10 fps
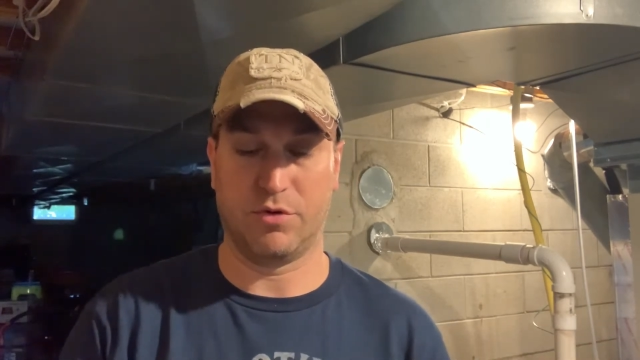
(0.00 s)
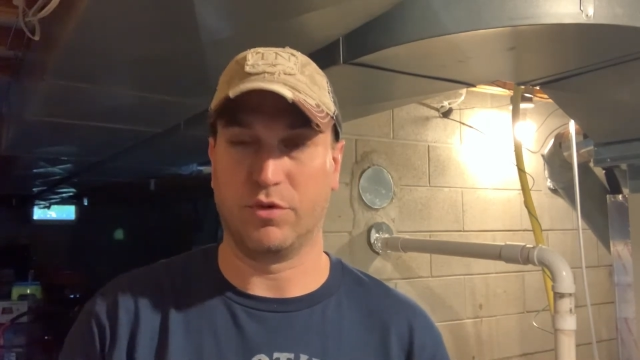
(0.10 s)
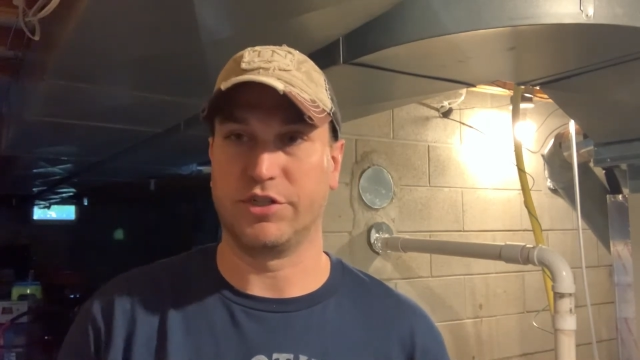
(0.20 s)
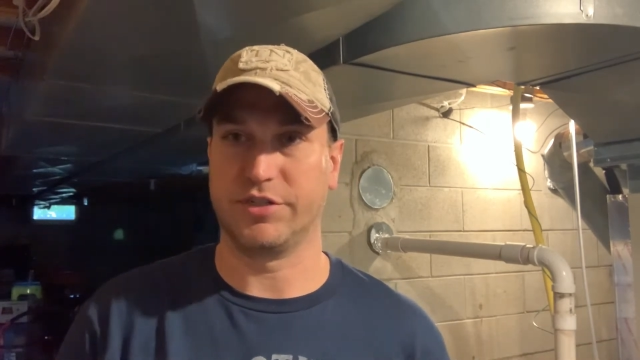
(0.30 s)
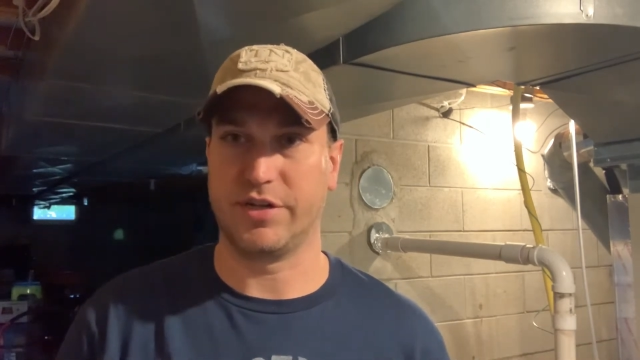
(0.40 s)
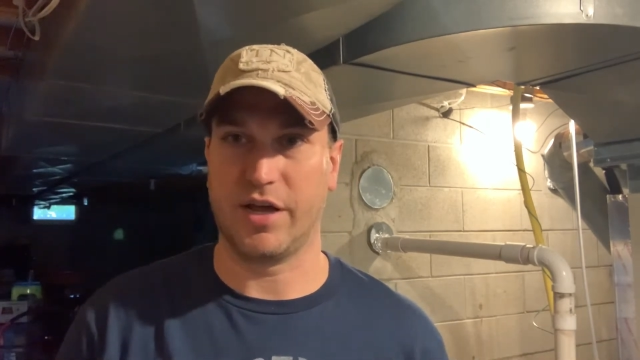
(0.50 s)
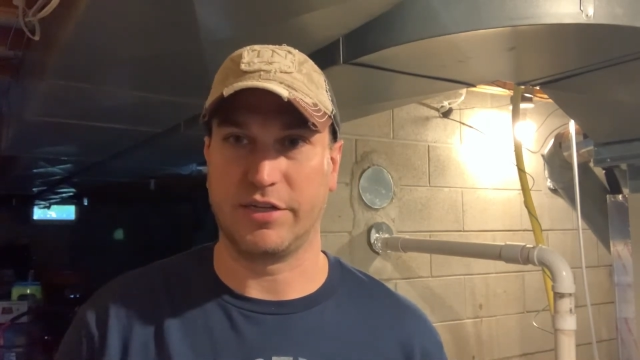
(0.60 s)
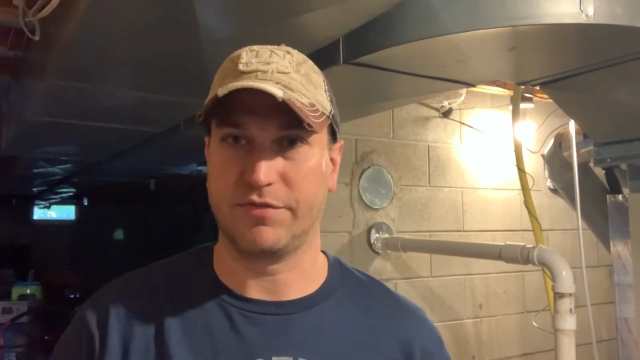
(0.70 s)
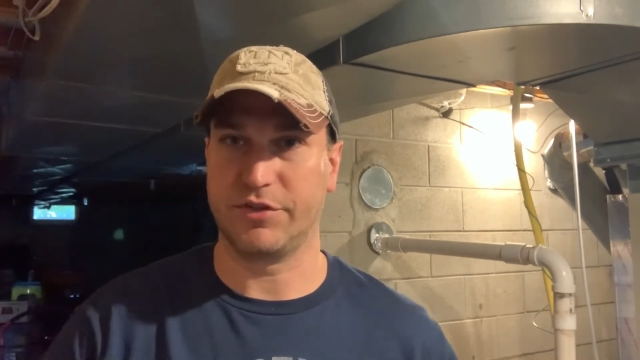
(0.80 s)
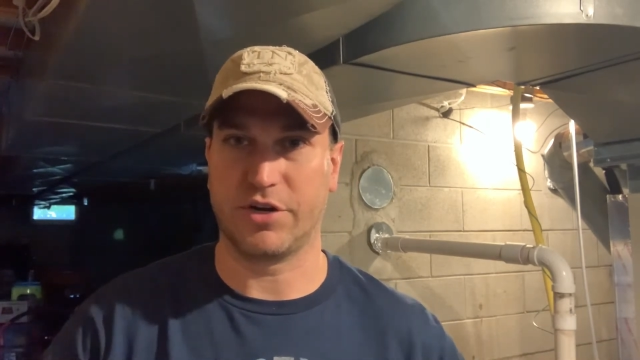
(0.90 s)
which is nice
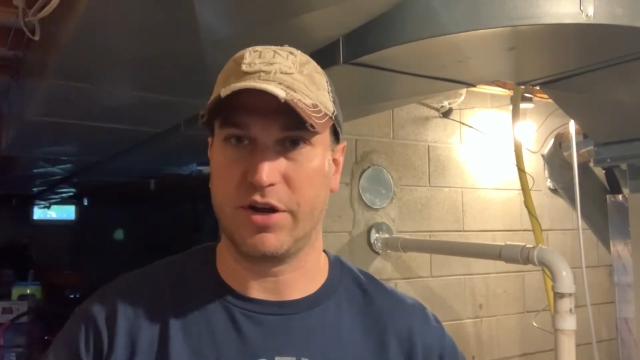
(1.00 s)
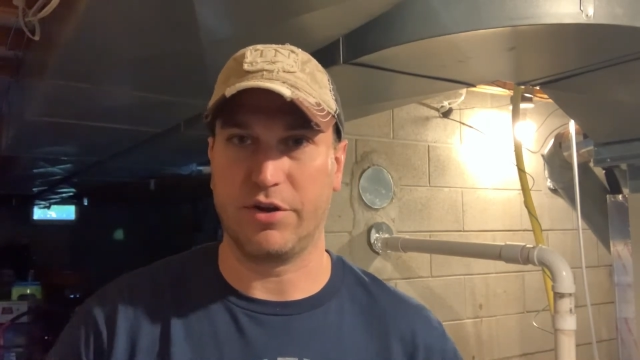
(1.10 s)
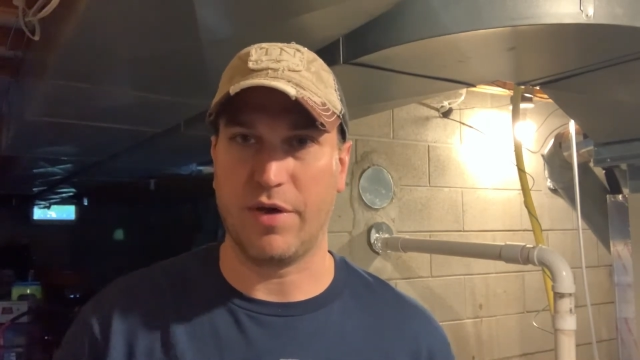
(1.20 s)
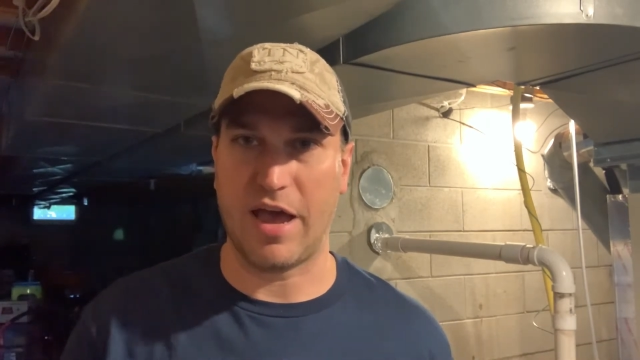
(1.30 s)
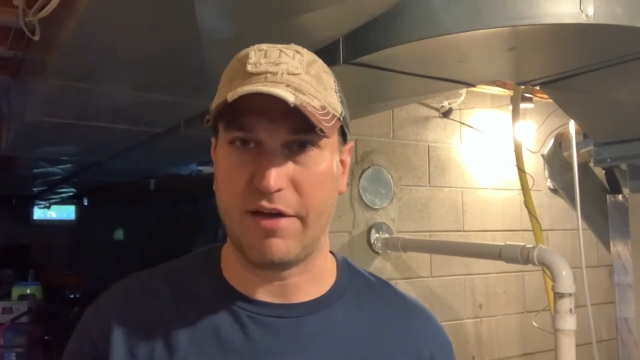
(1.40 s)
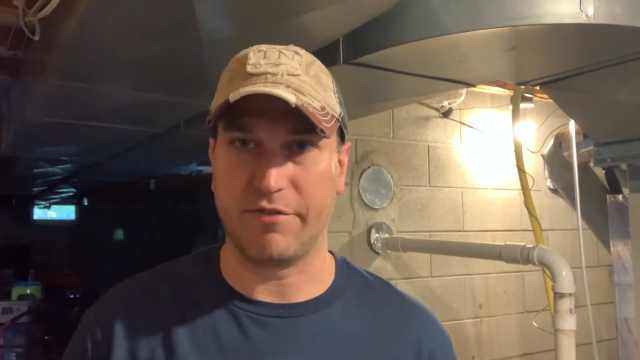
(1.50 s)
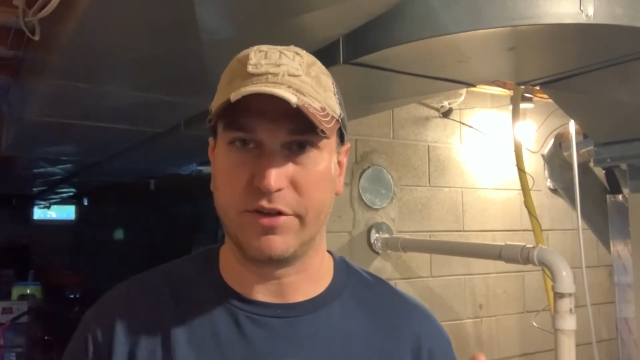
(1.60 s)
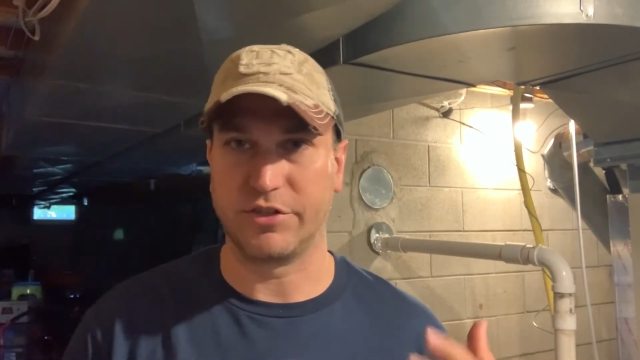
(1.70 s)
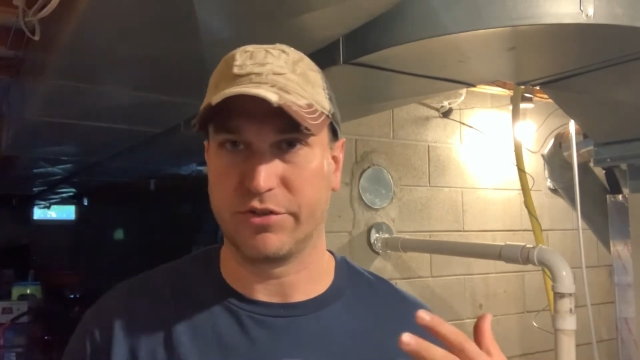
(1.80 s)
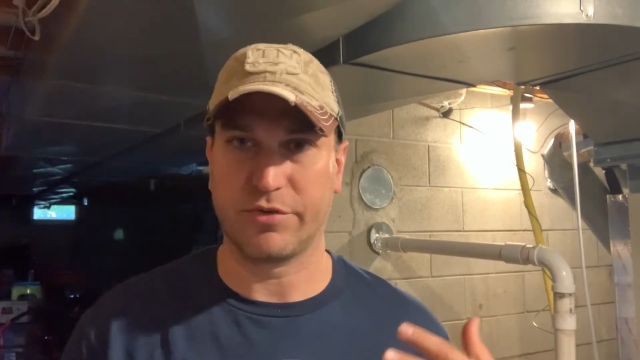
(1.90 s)
if you're trying to do half
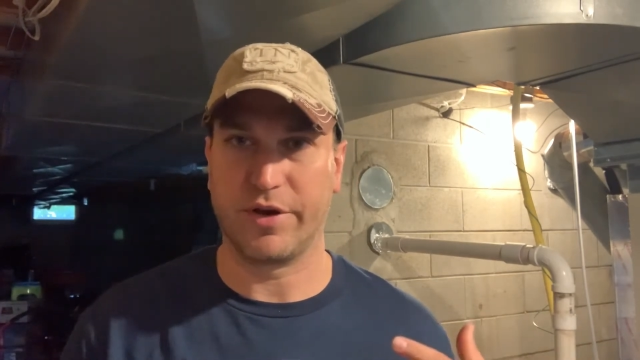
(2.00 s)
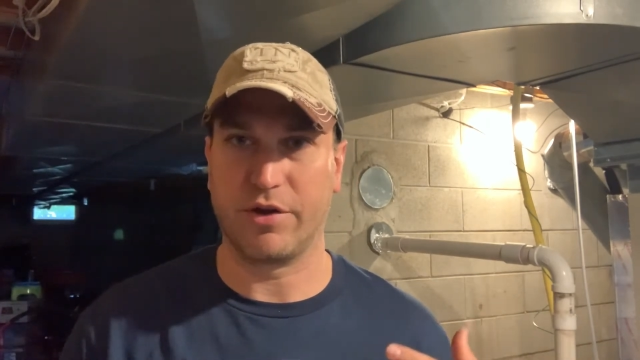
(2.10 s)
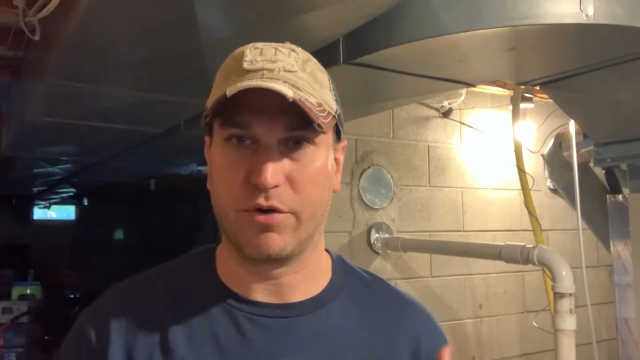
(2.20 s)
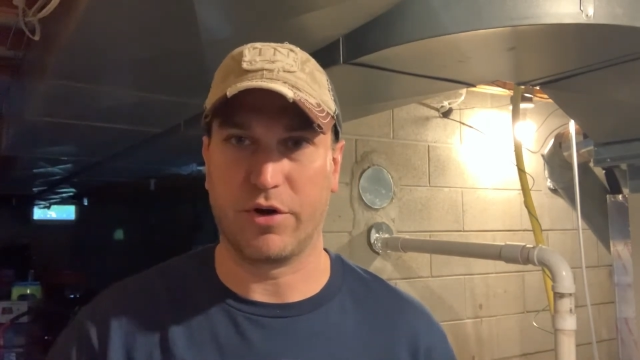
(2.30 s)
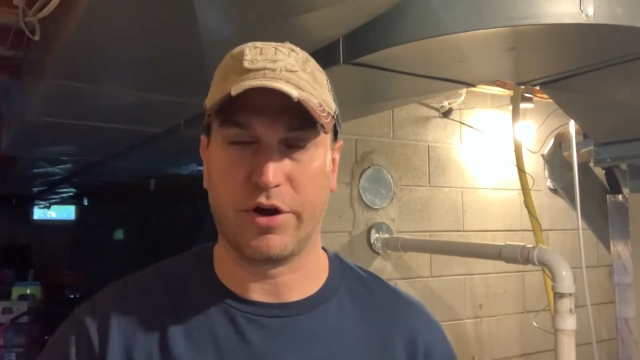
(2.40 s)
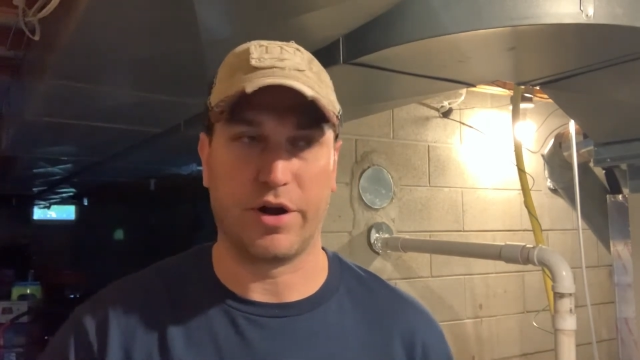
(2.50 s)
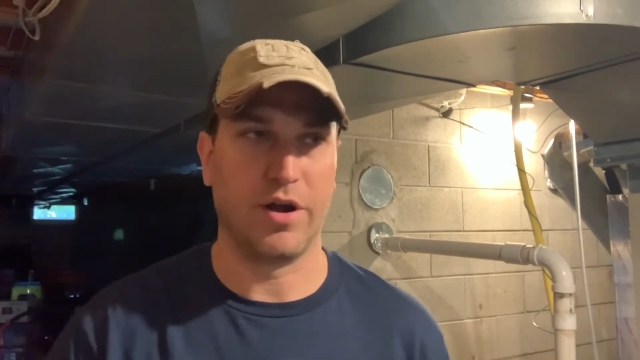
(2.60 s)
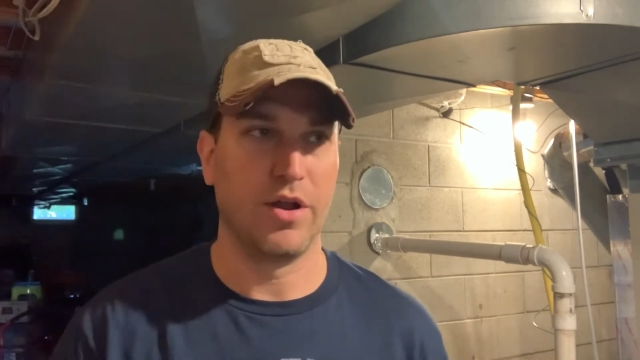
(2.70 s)
inch or 3/4,